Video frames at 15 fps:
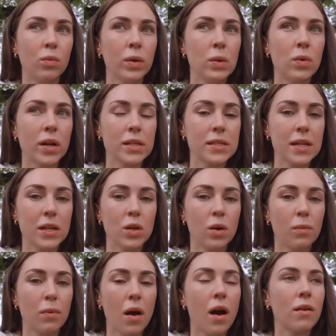we want to send you
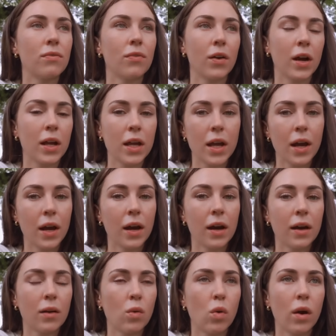abroad for a
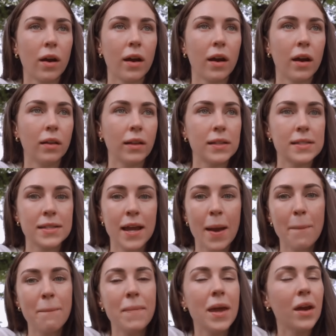year, or let's say
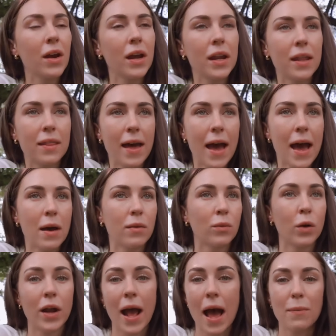I'm married and that
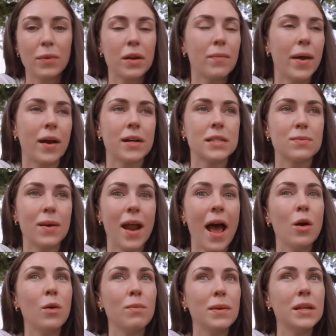were to happen to my husband,
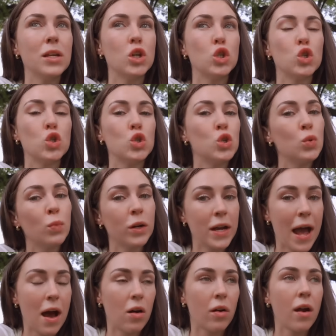I would be super
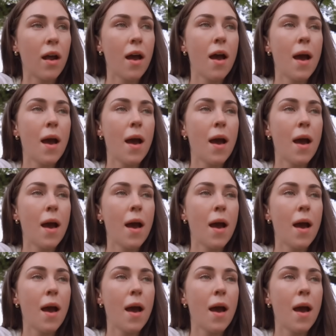down.